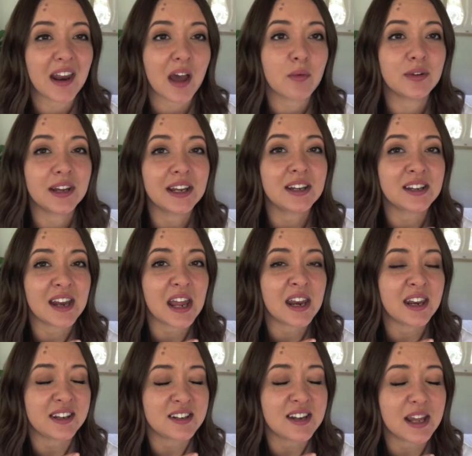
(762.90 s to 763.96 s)
I will need to, na
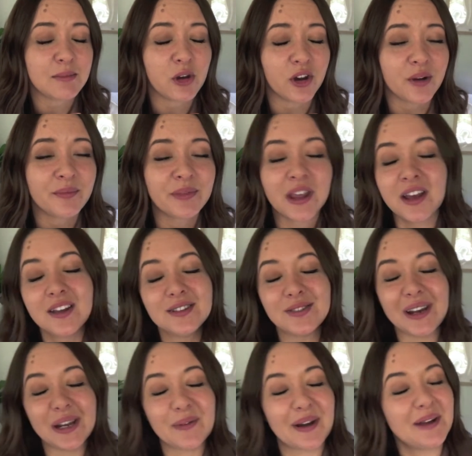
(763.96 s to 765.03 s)
to name her. So
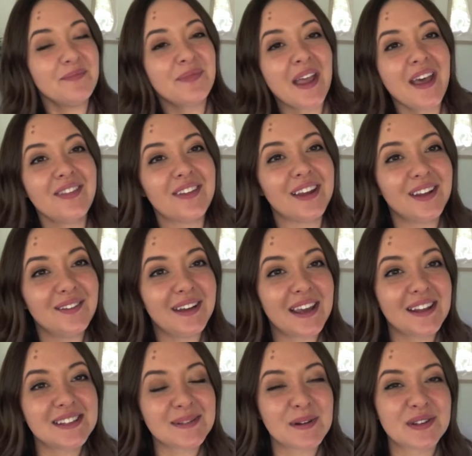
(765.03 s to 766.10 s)
anyway, thank you
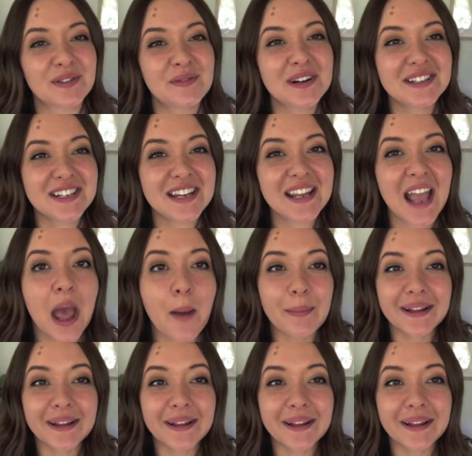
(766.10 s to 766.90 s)
again so much for watching.